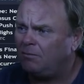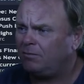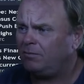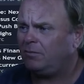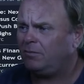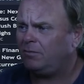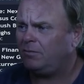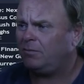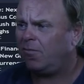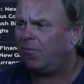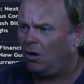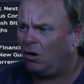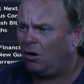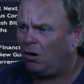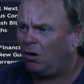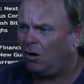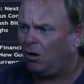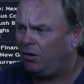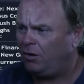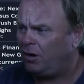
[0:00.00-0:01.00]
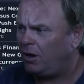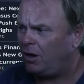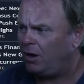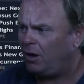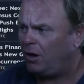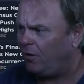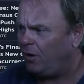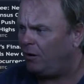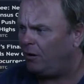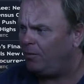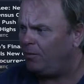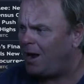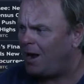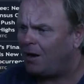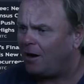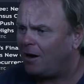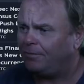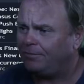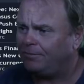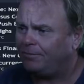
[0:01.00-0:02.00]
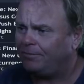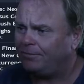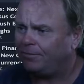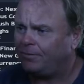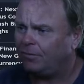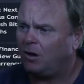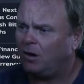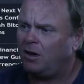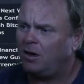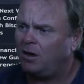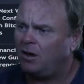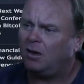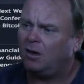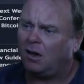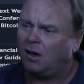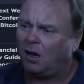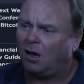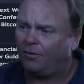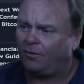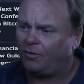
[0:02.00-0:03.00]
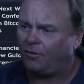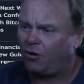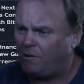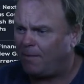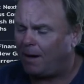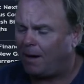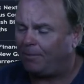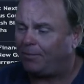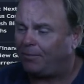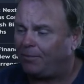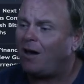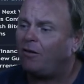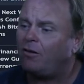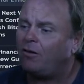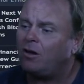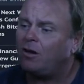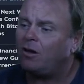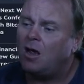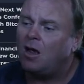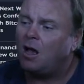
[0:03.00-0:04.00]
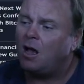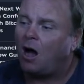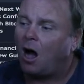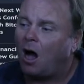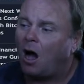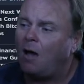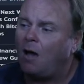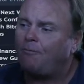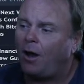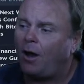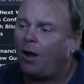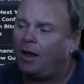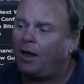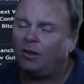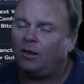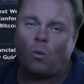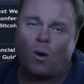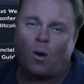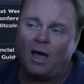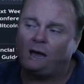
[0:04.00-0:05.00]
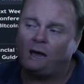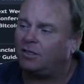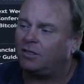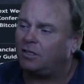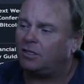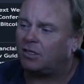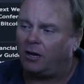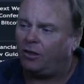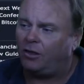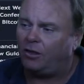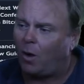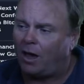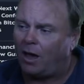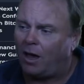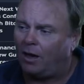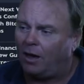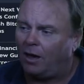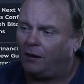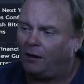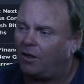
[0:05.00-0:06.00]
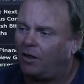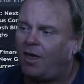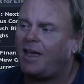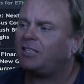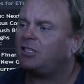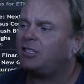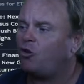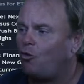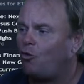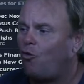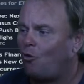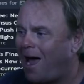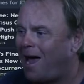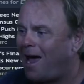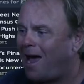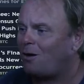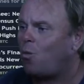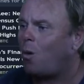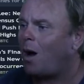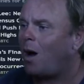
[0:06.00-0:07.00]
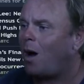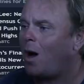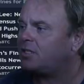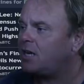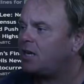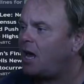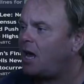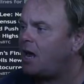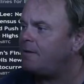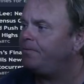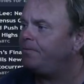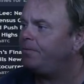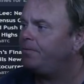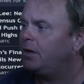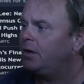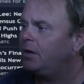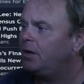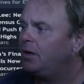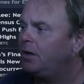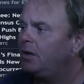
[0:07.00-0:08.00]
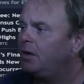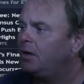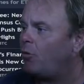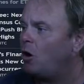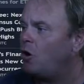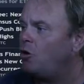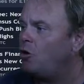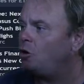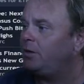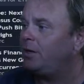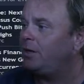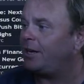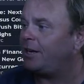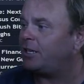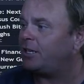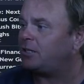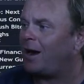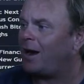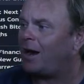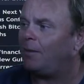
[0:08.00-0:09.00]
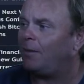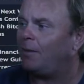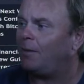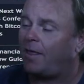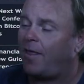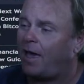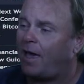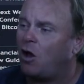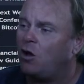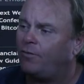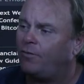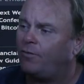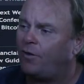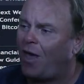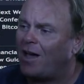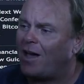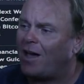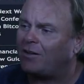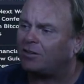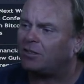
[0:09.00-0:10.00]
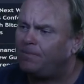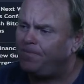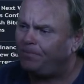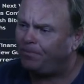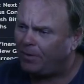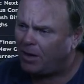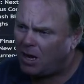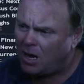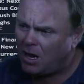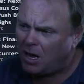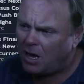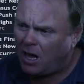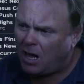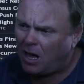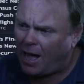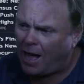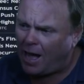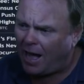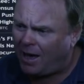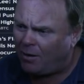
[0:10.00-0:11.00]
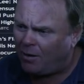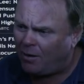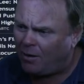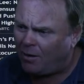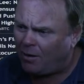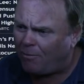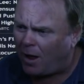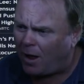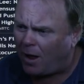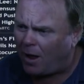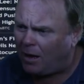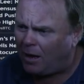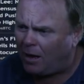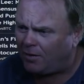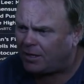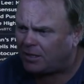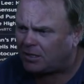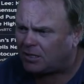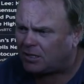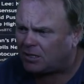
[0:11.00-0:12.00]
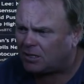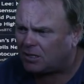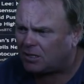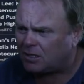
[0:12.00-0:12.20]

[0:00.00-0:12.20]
on Ethereum now? All right, I've got it mapped out. I'm playing the waves inside the wave. So there's the grand wave set that will hope get us back up to that over 1,000. And we're playing this